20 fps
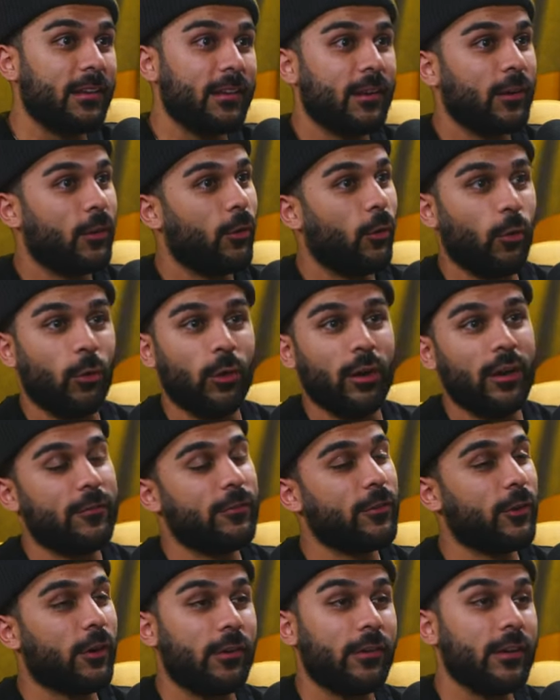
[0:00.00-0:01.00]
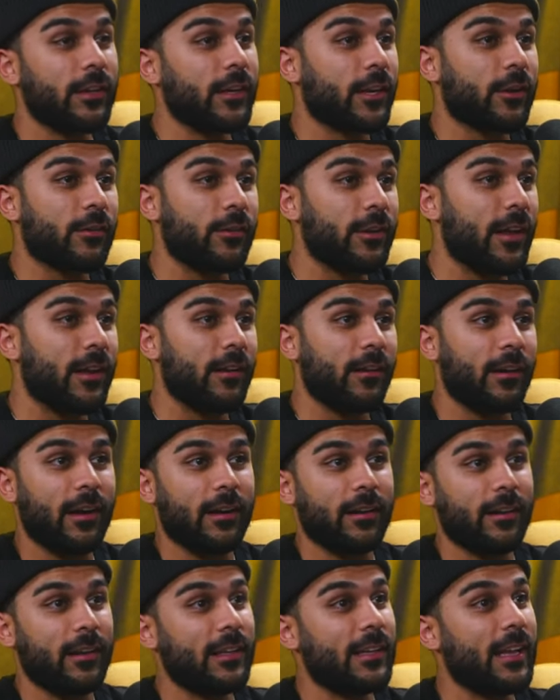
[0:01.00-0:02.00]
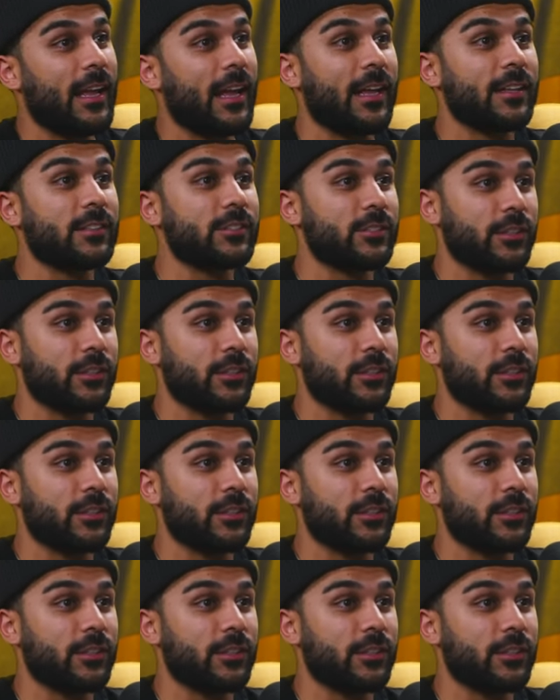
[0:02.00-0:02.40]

Yes. Or if you're already a creator, how to enhance yes.